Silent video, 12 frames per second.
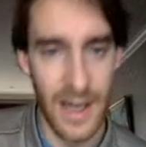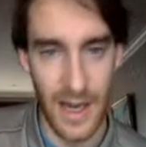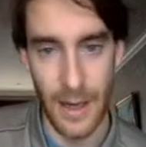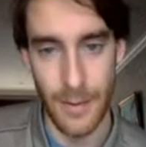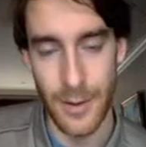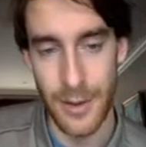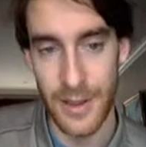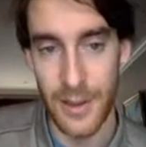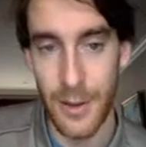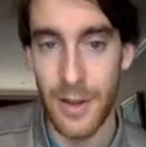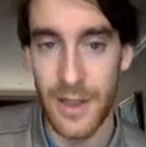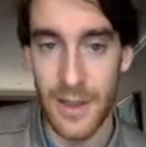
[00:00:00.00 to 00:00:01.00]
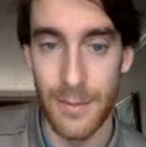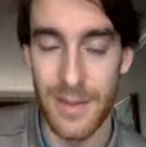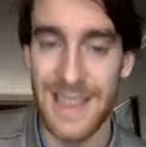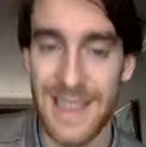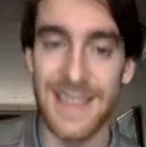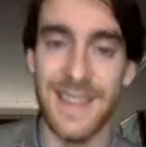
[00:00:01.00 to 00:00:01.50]
You can go and
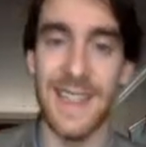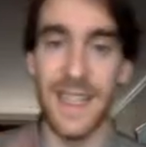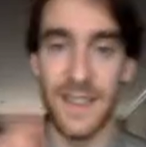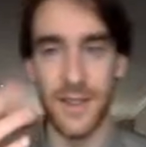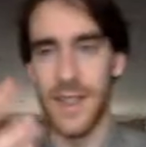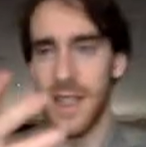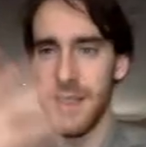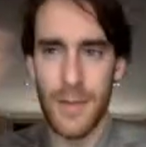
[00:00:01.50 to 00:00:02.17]
complete the exercise.